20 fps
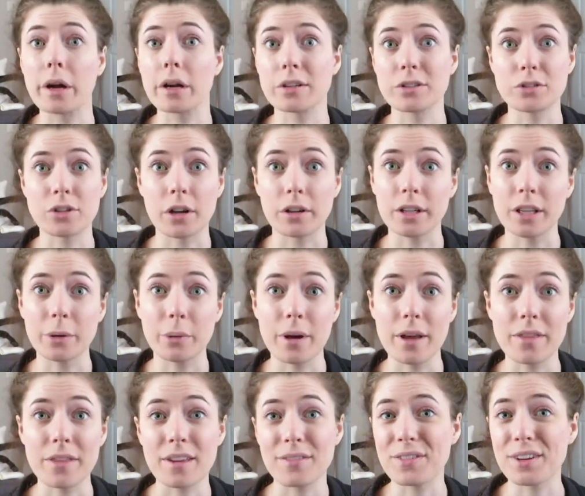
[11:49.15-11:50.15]
you're struggling
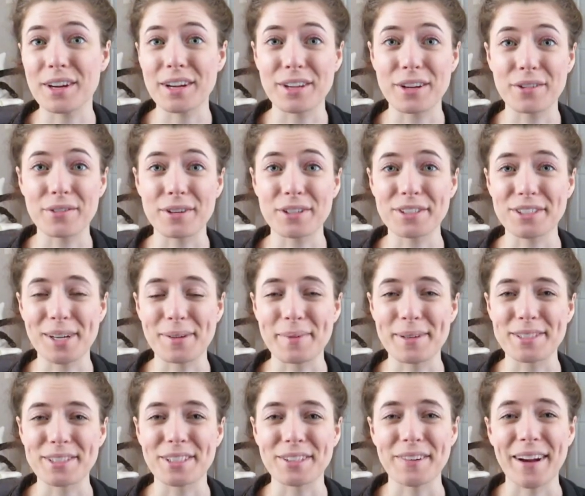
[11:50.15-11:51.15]
with if you're in your first
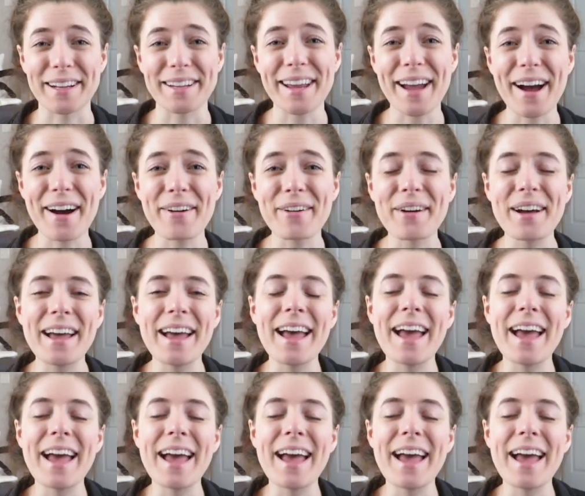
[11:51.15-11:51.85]
trimester right now.